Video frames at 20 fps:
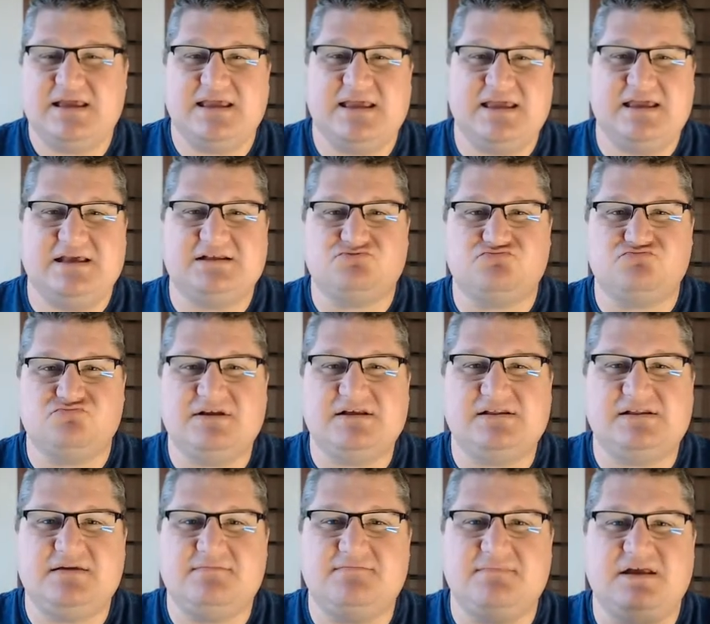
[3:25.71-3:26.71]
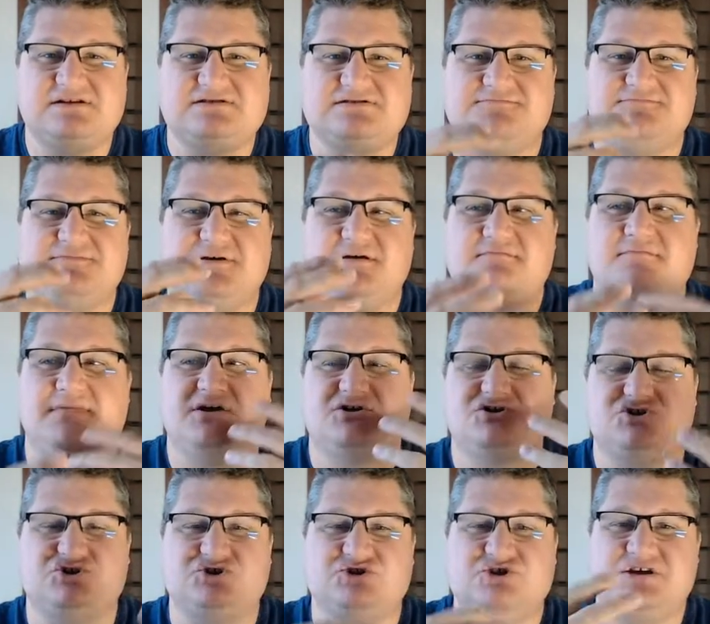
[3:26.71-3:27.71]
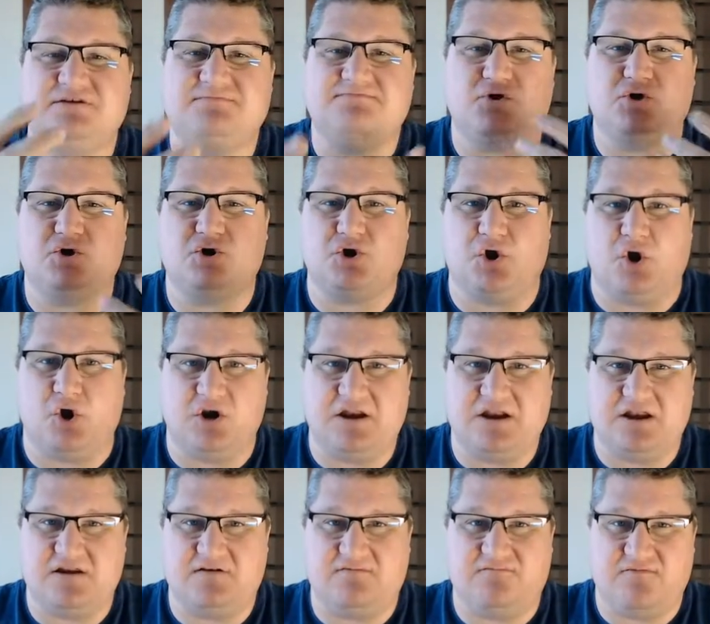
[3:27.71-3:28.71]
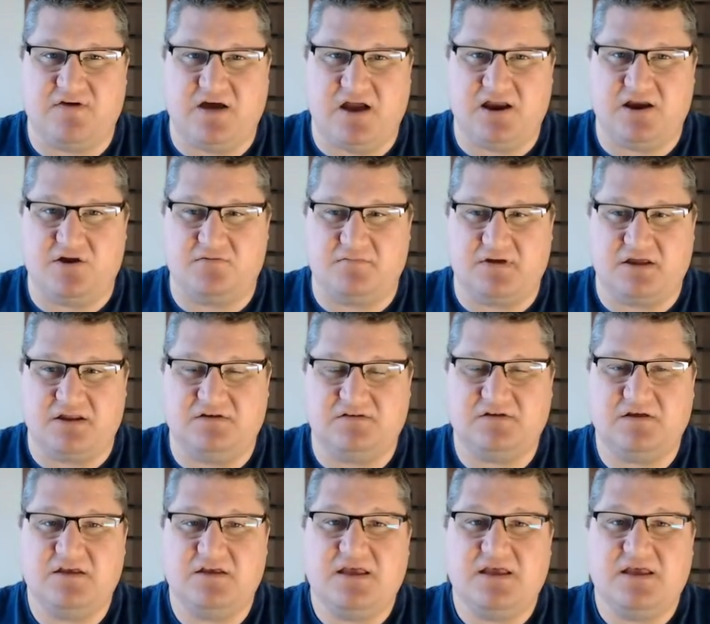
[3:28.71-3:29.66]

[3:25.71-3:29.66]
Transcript: It's really meant to be a much deeper learning environment.